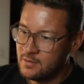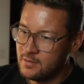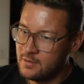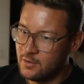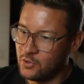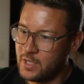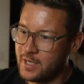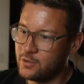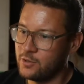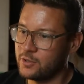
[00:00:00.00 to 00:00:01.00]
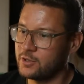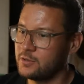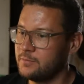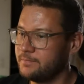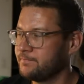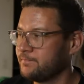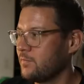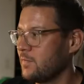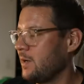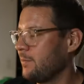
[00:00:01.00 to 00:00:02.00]
Online course.
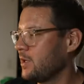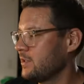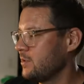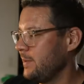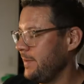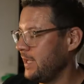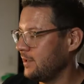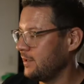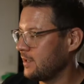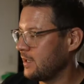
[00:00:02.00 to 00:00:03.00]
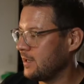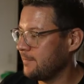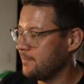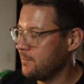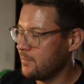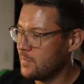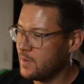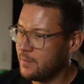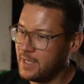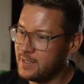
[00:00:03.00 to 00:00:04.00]
I'm going to be making the
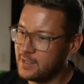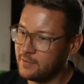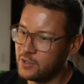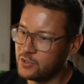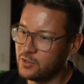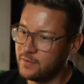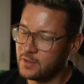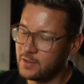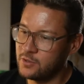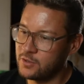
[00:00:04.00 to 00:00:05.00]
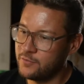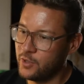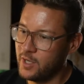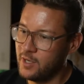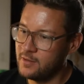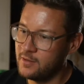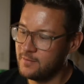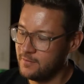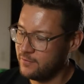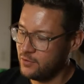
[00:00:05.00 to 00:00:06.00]
basic version of the course free
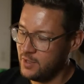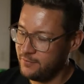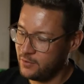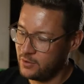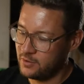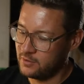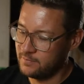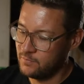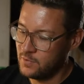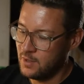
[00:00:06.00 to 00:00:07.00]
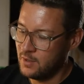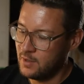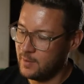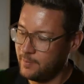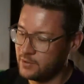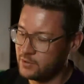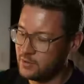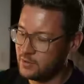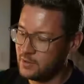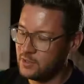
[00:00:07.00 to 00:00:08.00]
for all. I'll post
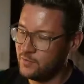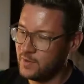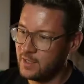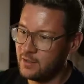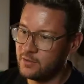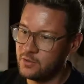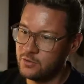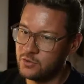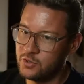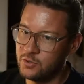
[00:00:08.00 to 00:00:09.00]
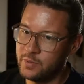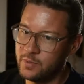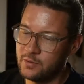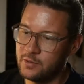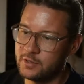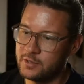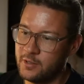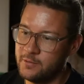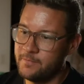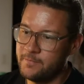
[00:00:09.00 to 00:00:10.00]
each video on YouTube
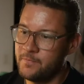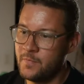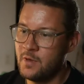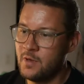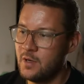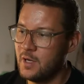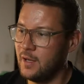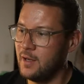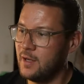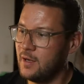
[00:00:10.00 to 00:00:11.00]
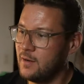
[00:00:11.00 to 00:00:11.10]
also. And then